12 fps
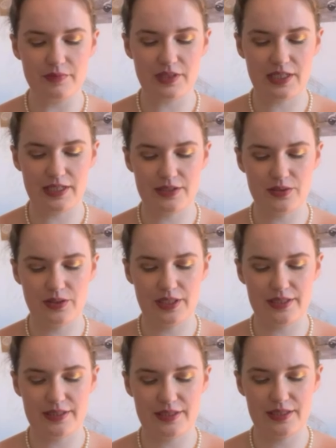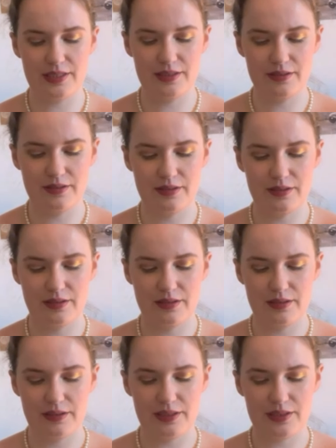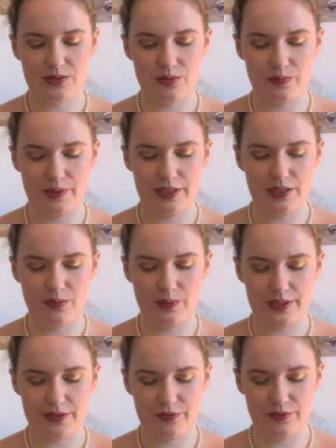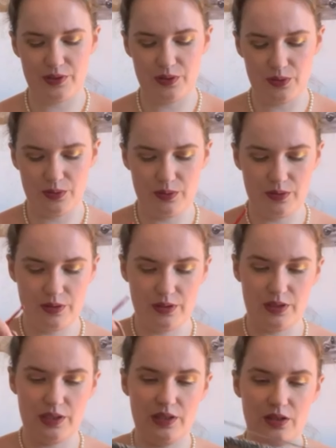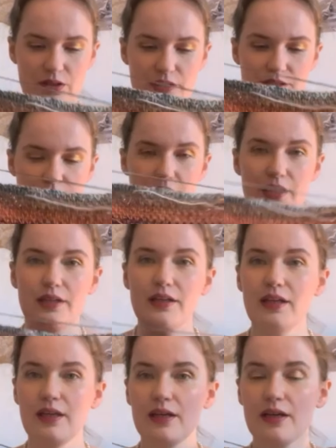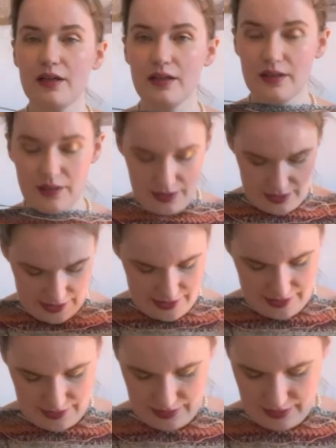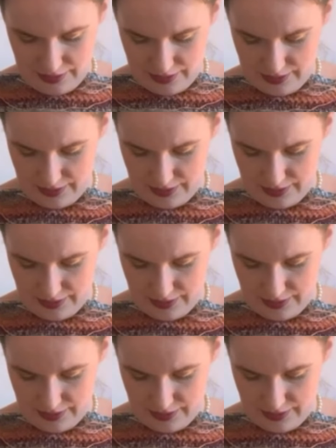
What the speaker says: And as you can see, there's already quite a few yarns in here, and